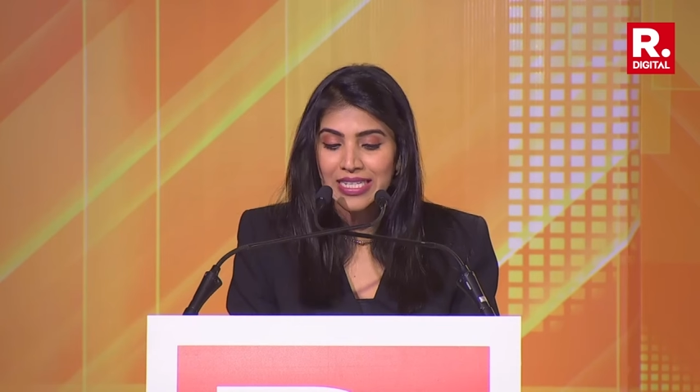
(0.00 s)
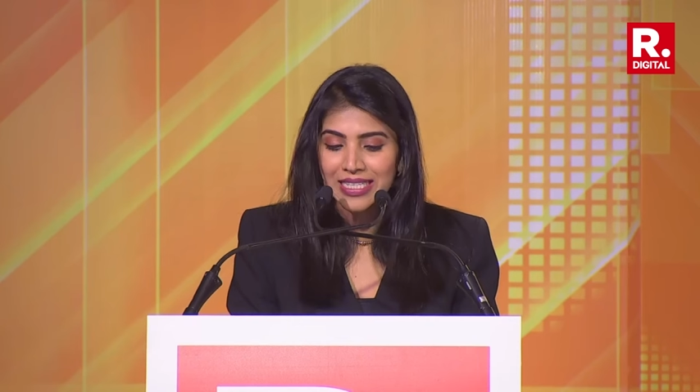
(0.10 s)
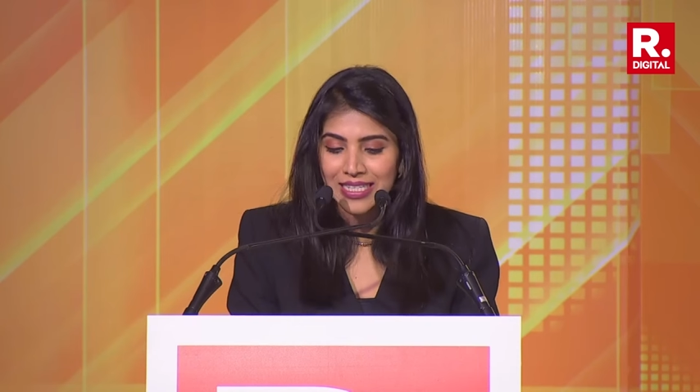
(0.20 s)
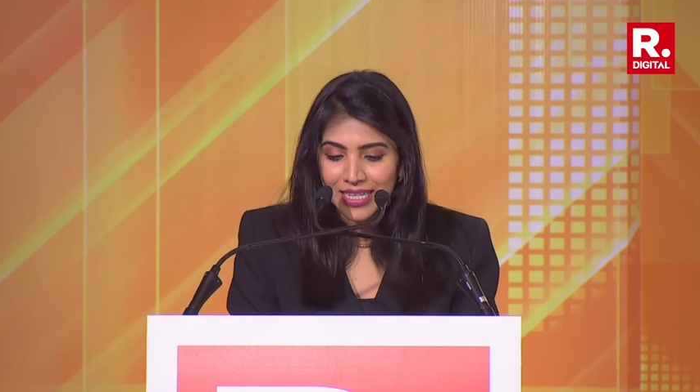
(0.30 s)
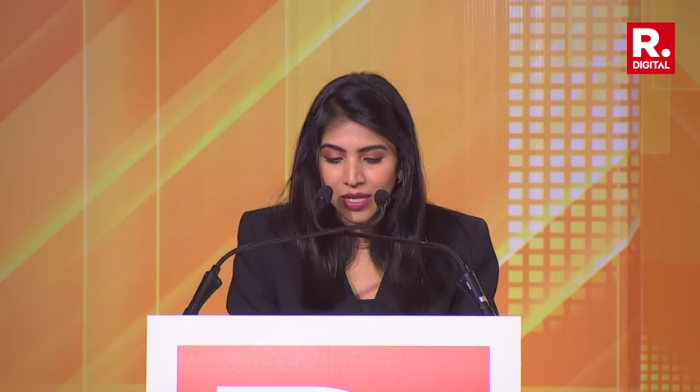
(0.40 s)

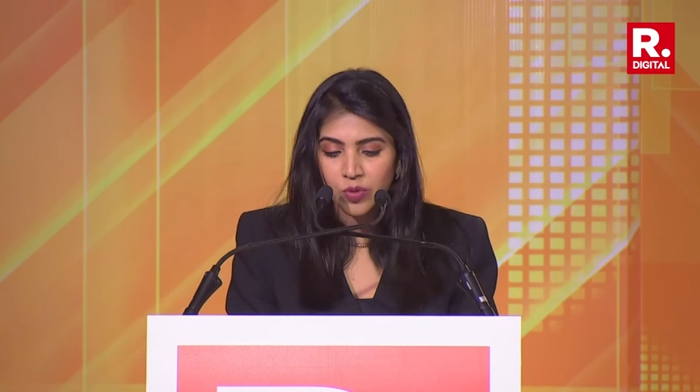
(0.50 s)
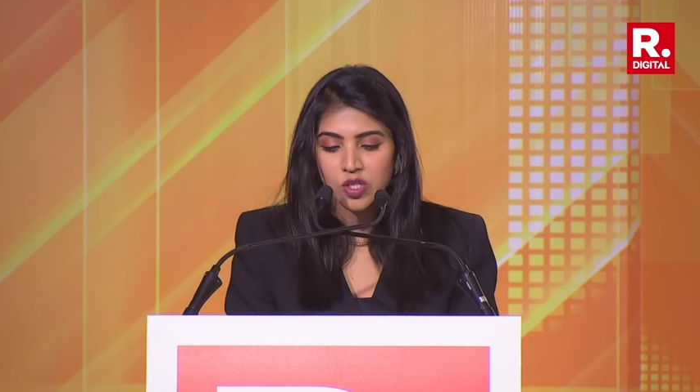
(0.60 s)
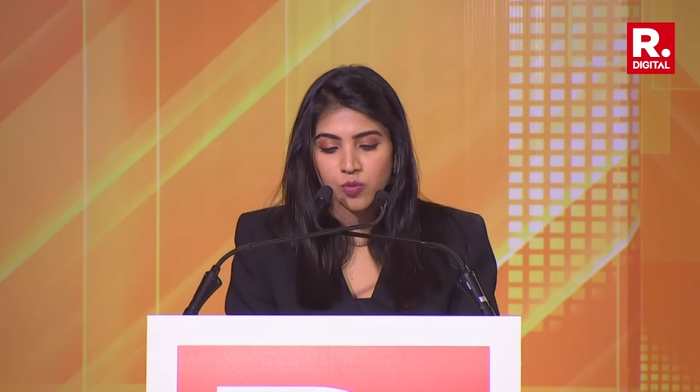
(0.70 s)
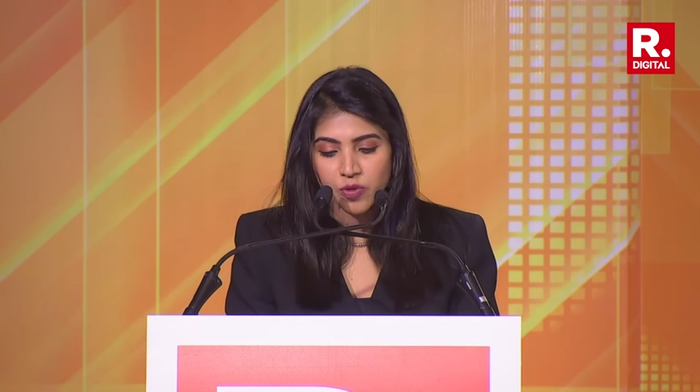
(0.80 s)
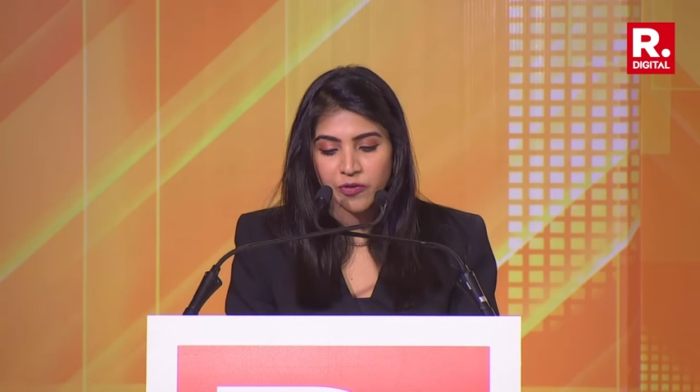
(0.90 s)

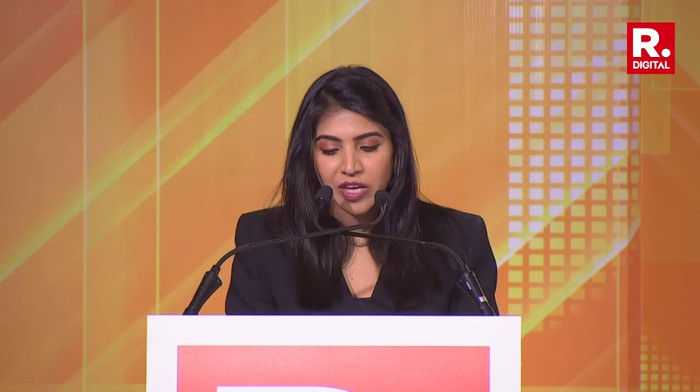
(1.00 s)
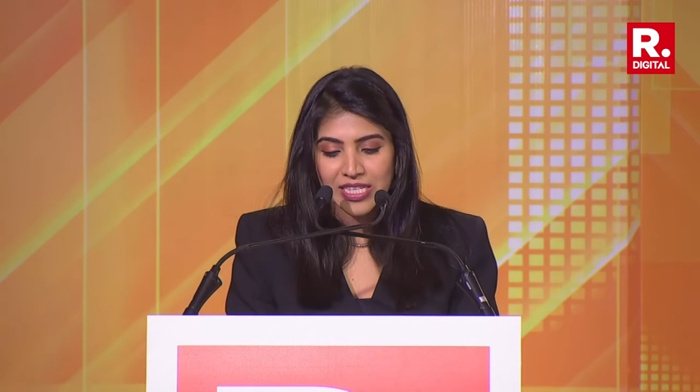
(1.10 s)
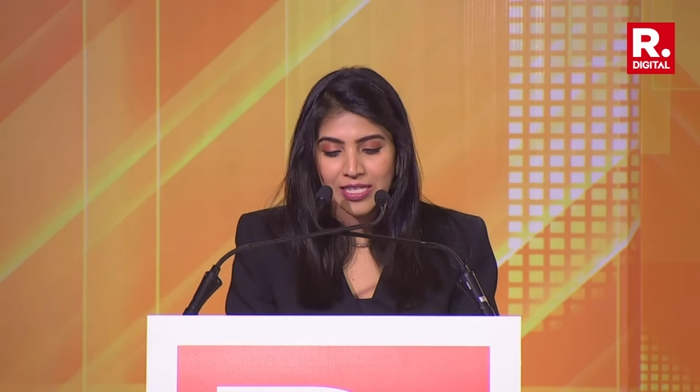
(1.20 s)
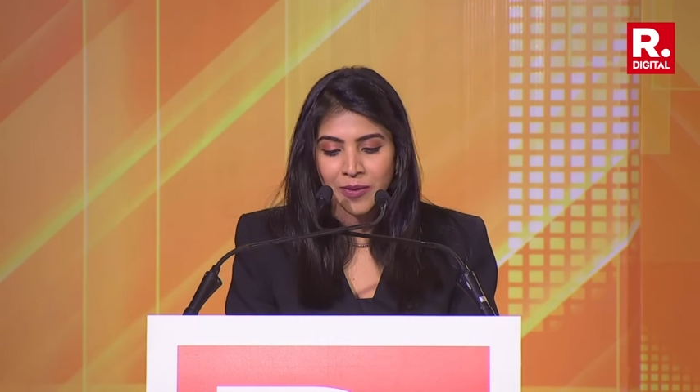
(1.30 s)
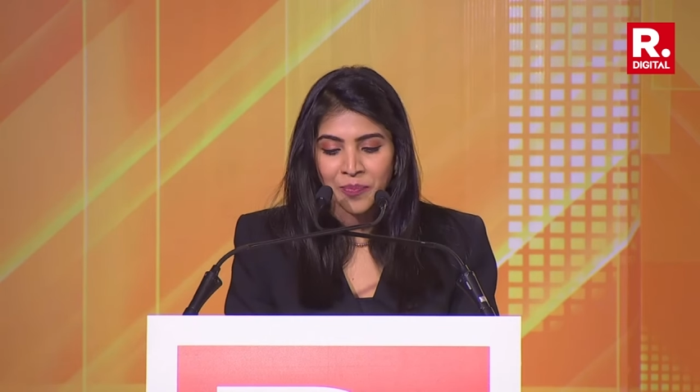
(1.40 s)
Distinguished
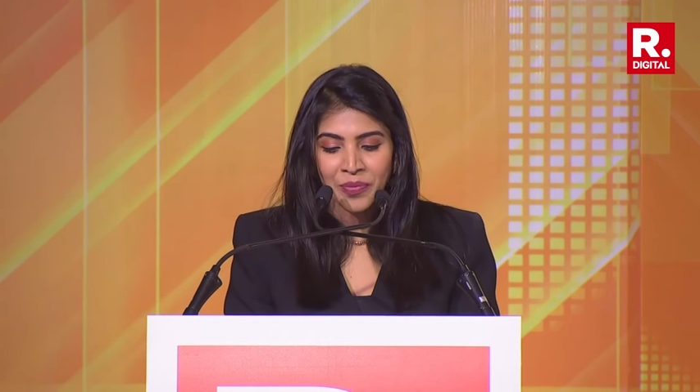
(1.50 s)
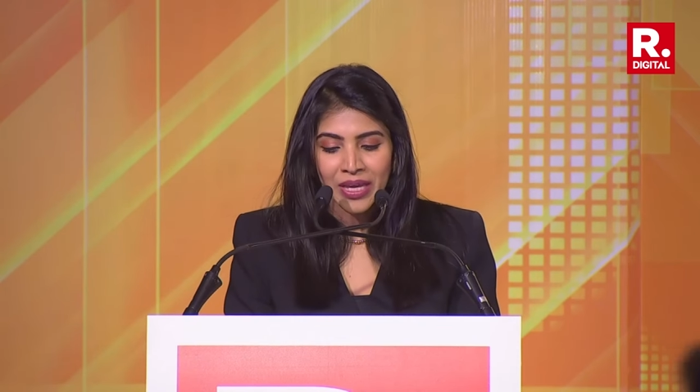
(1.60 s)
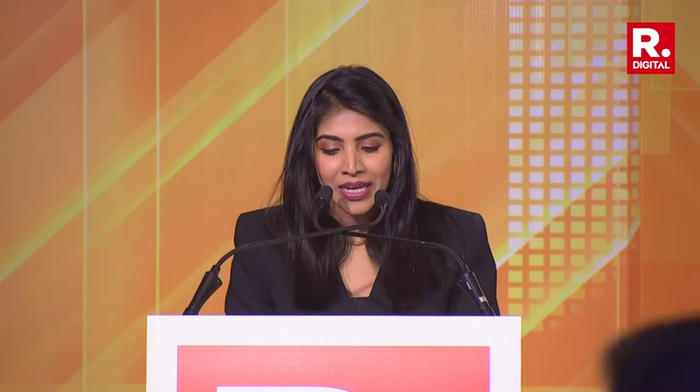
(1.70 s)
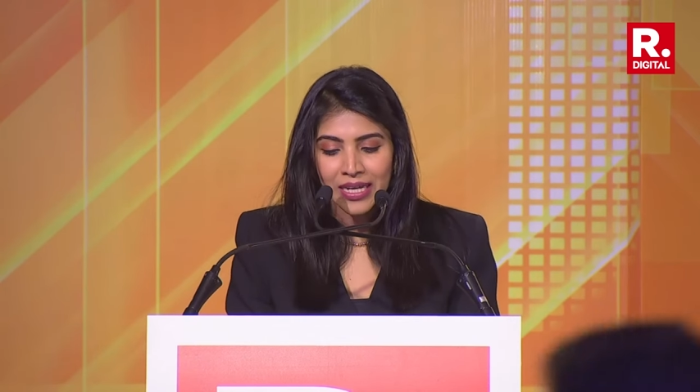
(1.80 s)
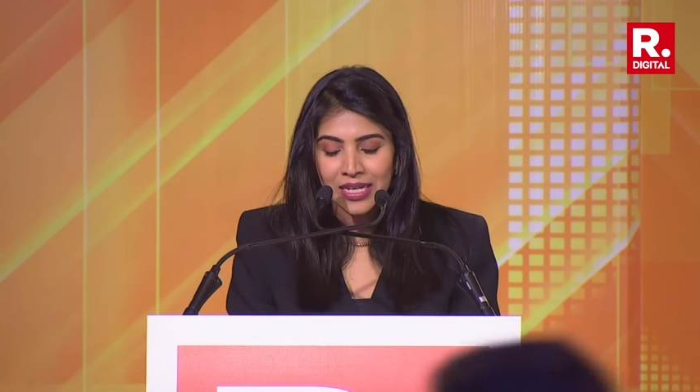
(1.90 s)
Professor,
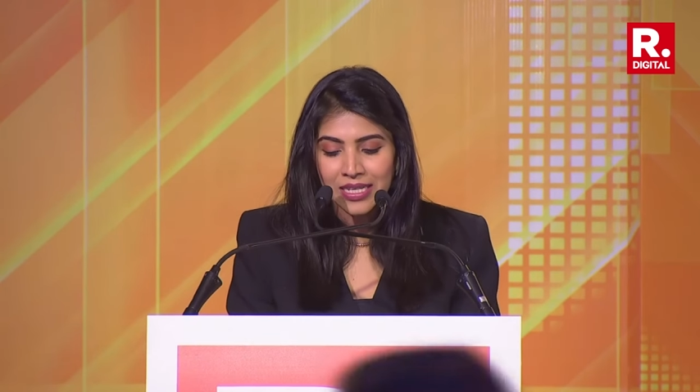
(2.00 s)
Indian